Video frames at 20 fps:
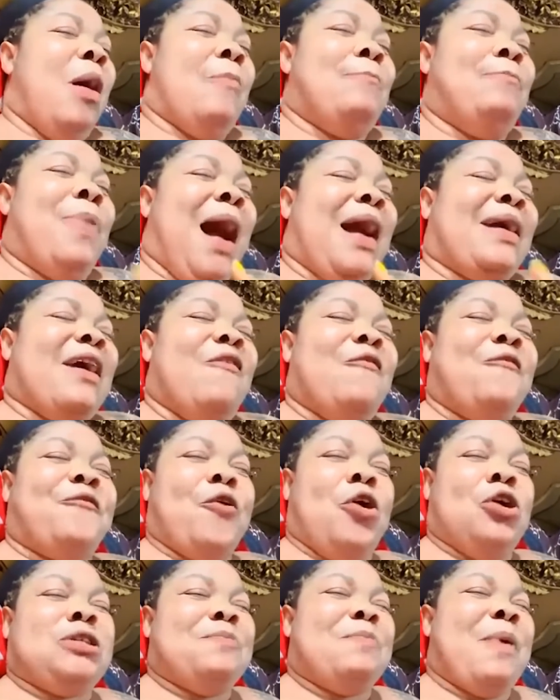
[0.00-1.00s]
back and
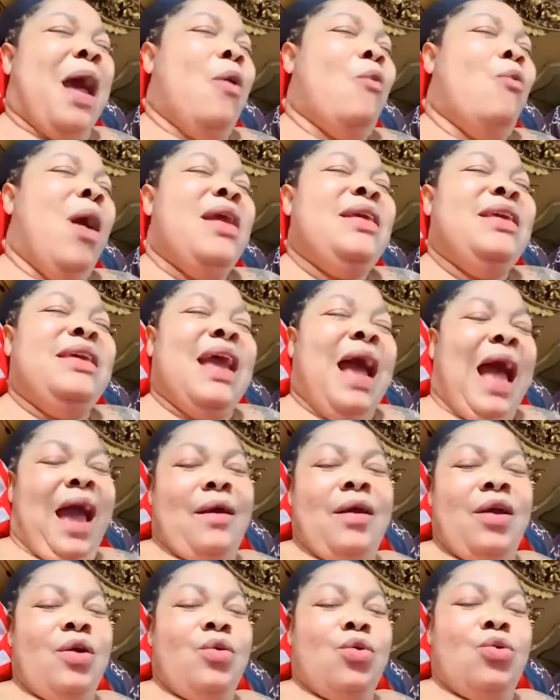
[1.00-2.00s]
front be when ya
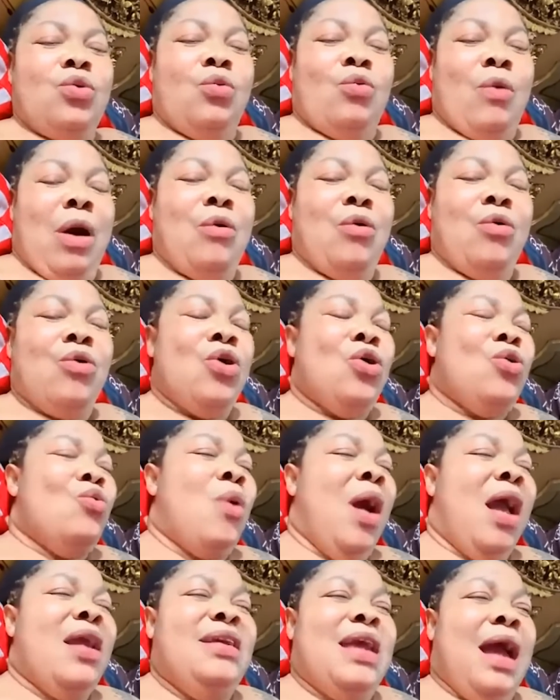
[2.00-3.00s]
wow
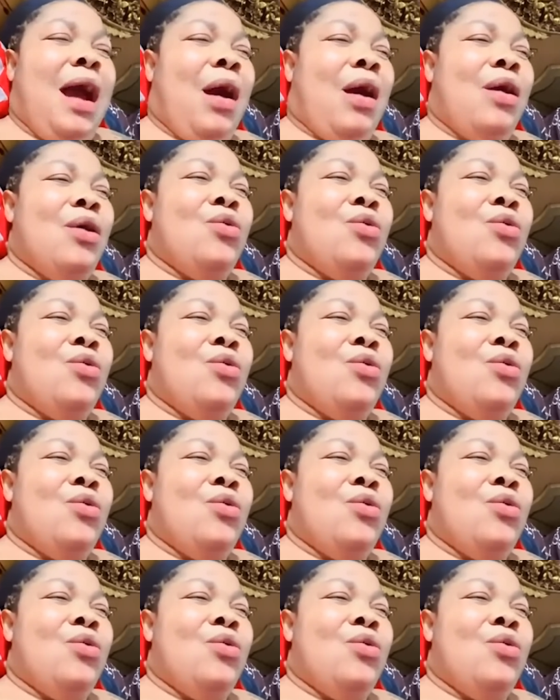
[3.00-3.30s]
when ya